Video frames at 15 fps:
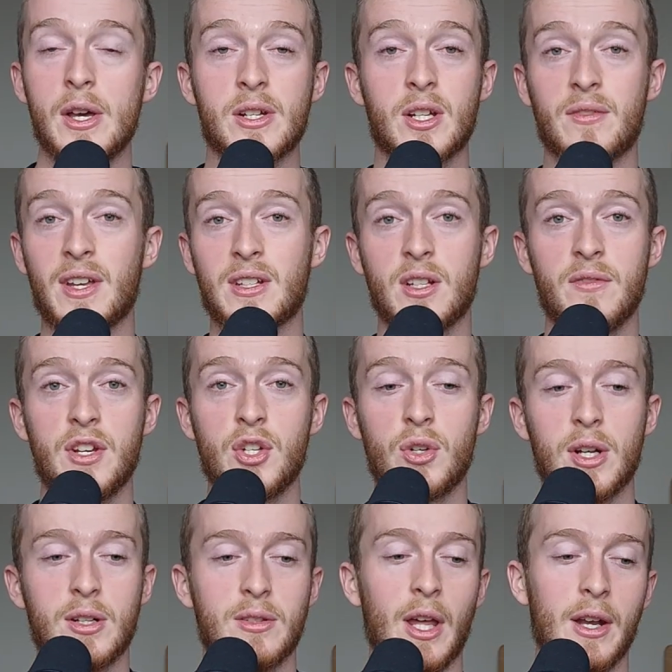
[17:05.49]
So if that's of
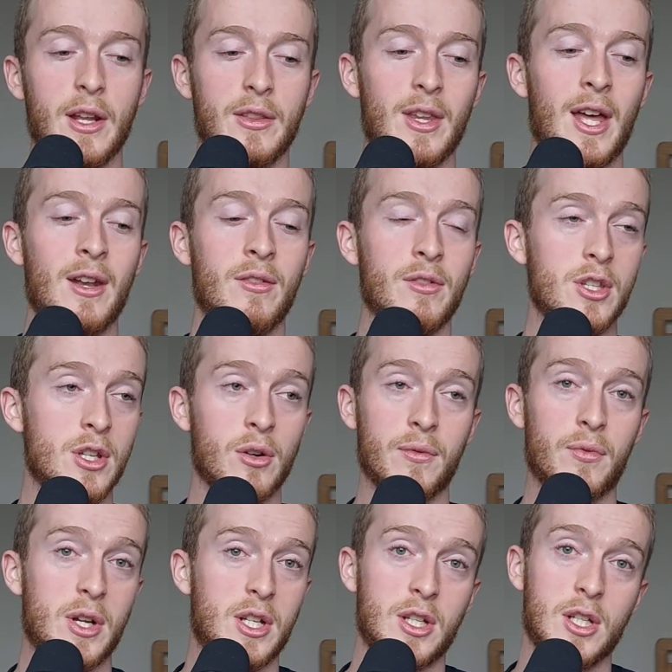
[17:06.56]
interest, then you're
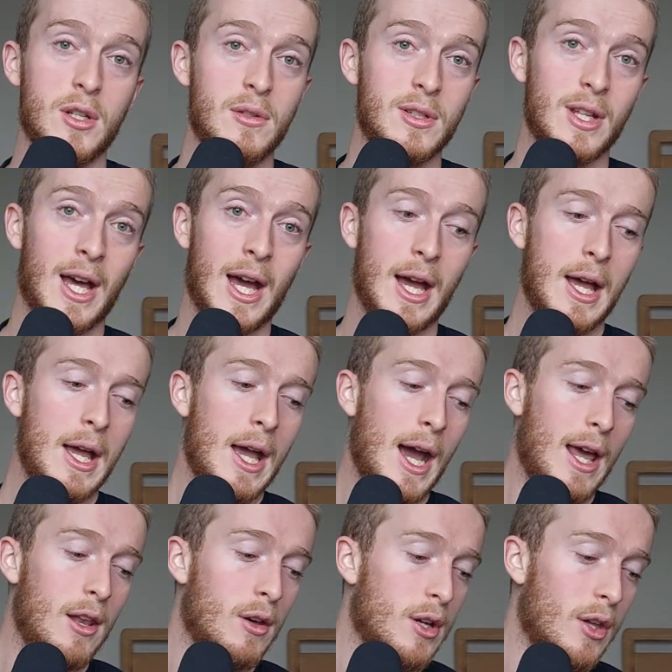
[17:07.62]
free to use that
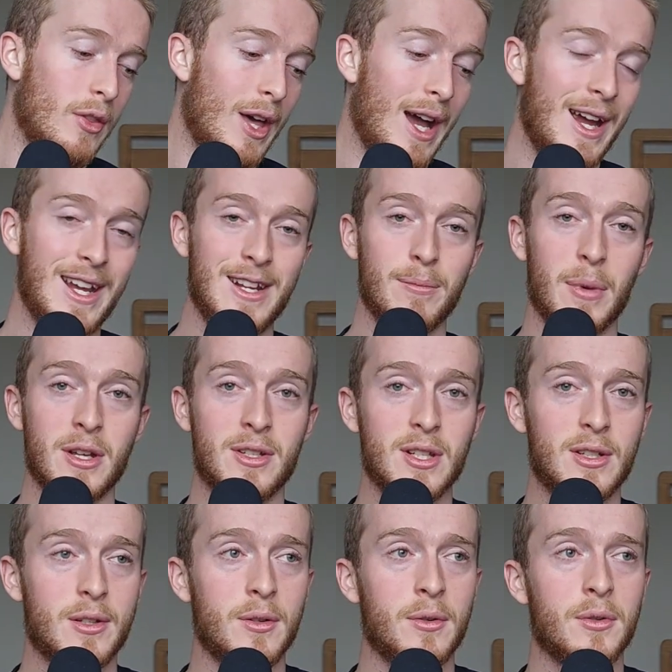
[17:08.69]
and look at that in my
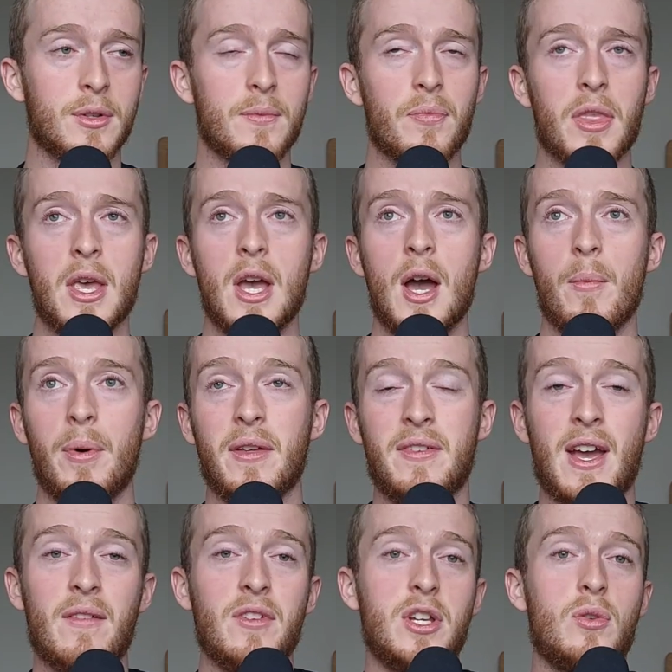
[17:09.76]
Discord. But if
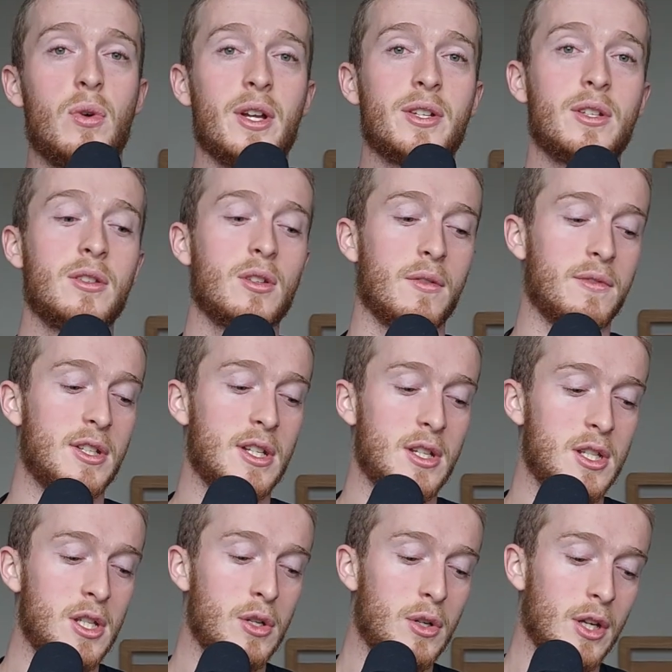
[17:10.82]
you have any questions, obviously
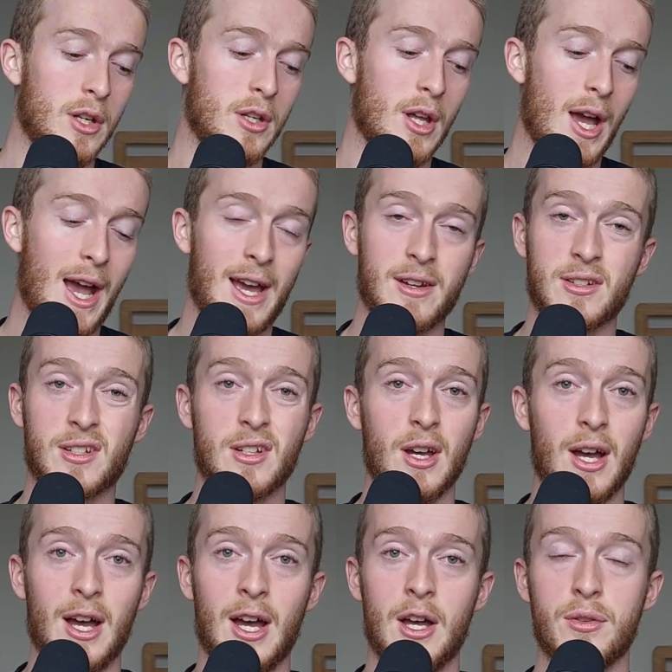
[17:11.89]
you can ask,
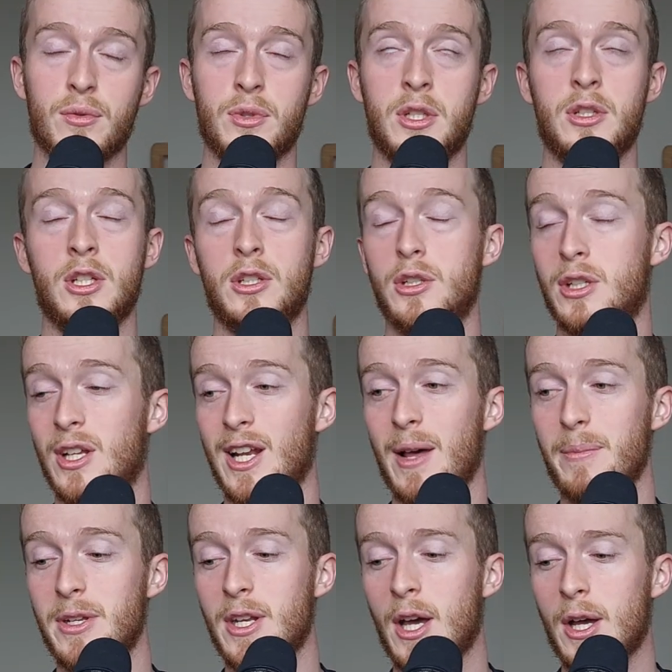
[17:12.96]
you can
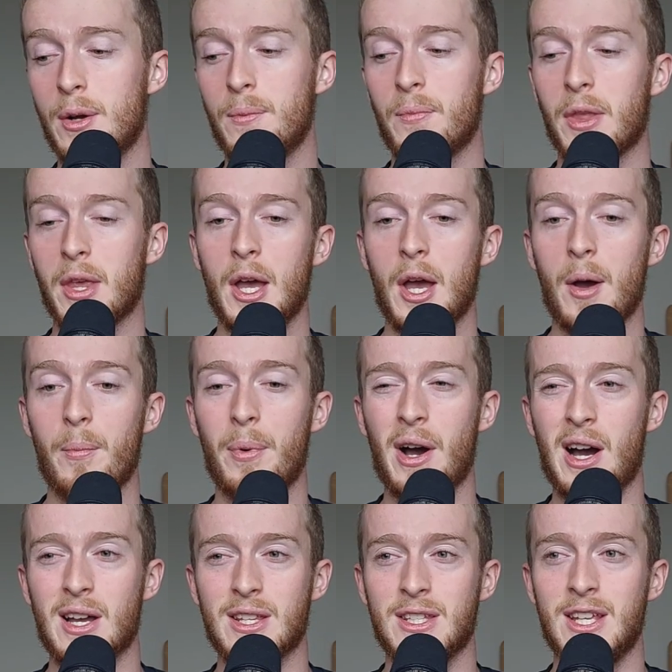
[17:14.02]
let me know.
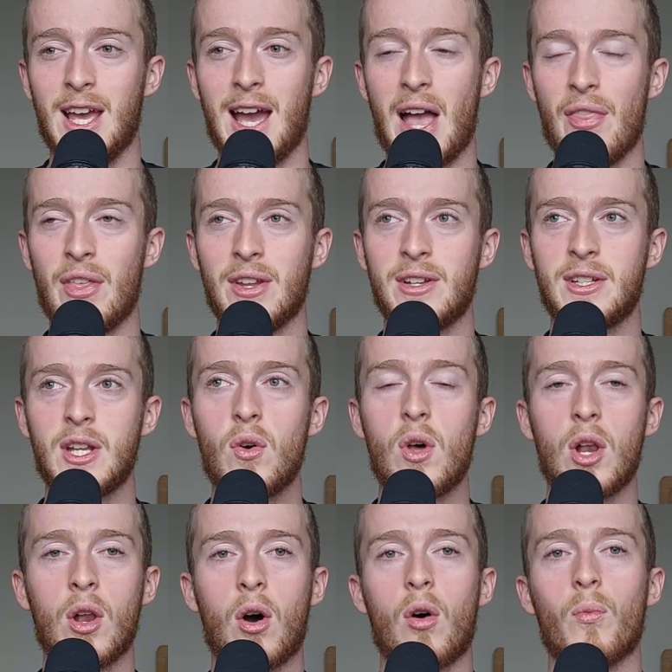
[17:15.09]
But yeah, there's still a
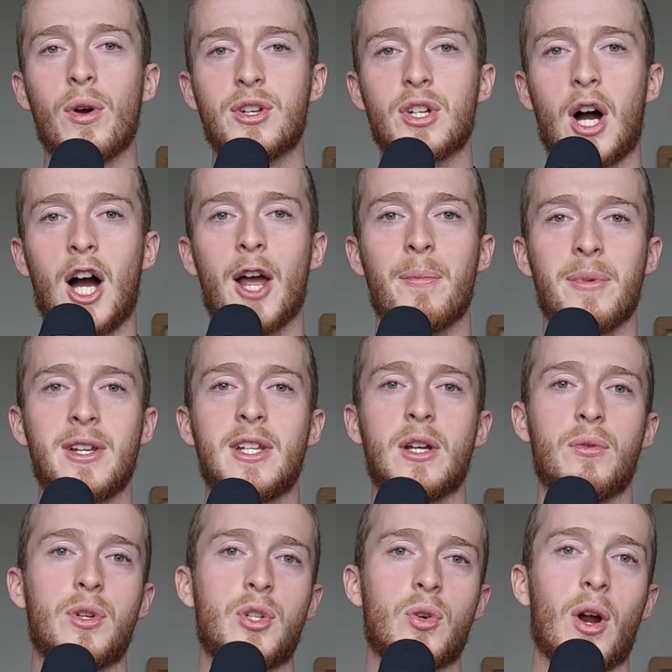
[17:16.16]
lot which I'm
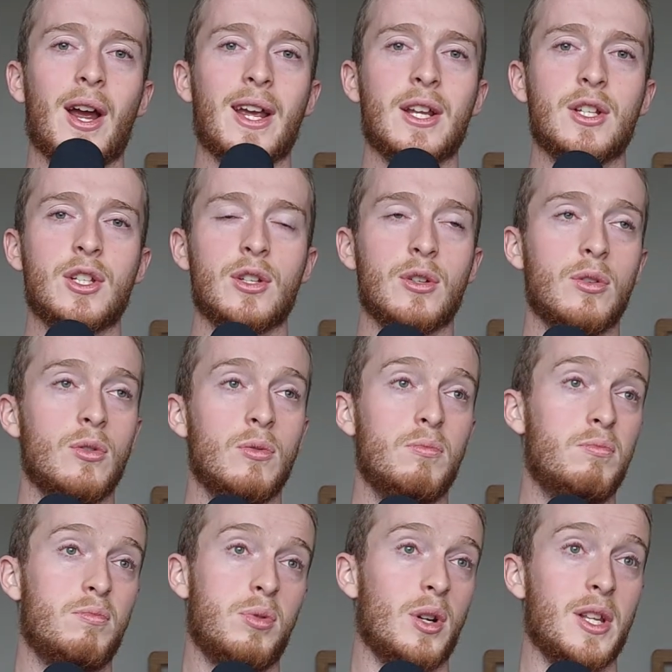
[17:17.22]
still trying to
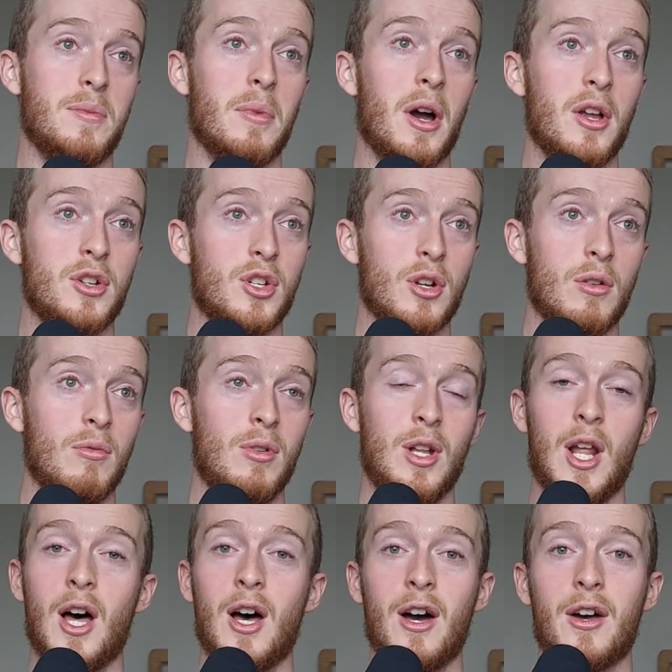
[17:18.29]
pretty much
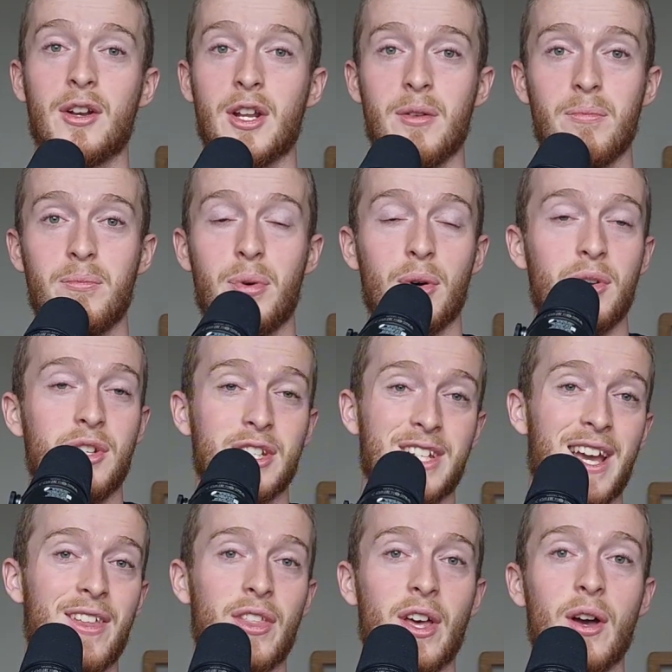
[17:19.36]
learn and put
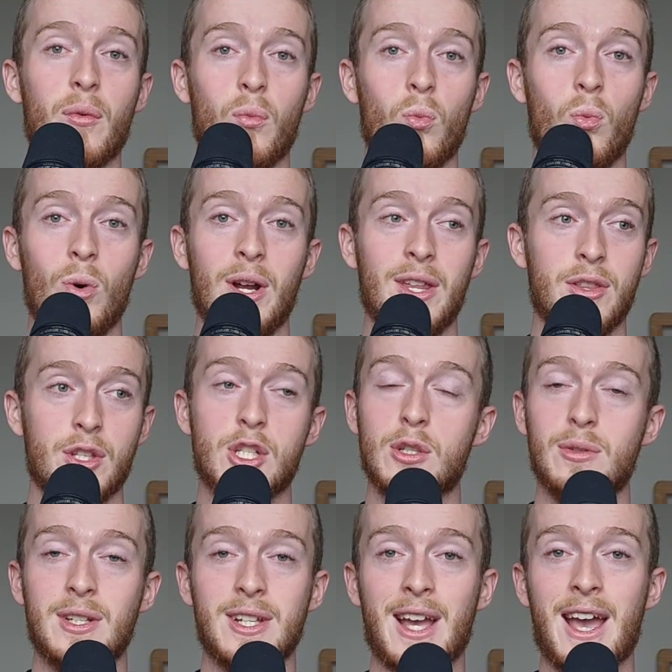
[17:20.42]
together with
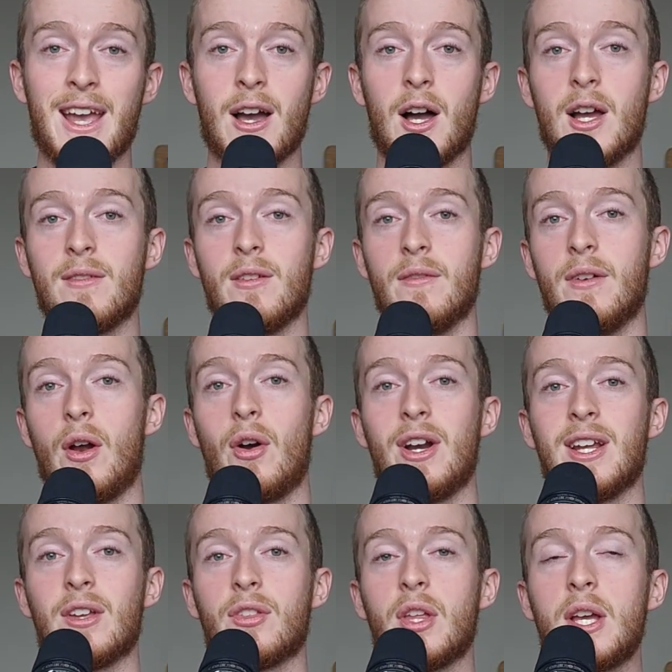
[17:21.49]
using AI for
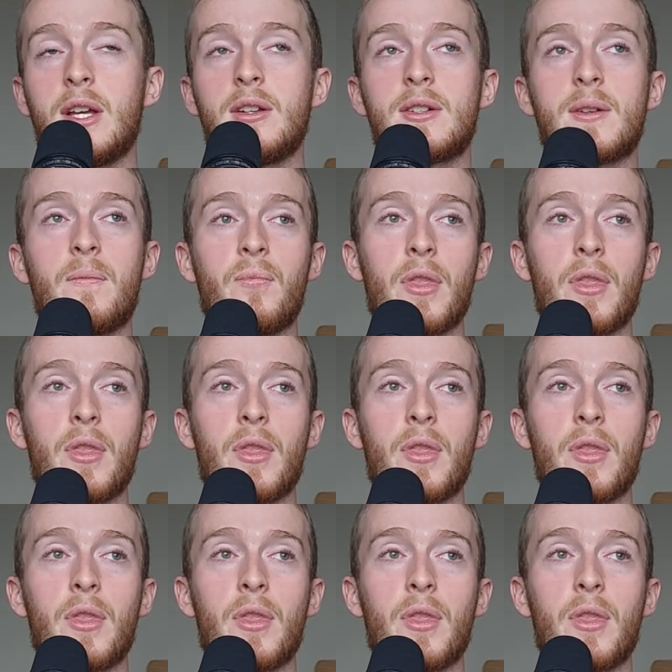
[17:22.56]
varying things.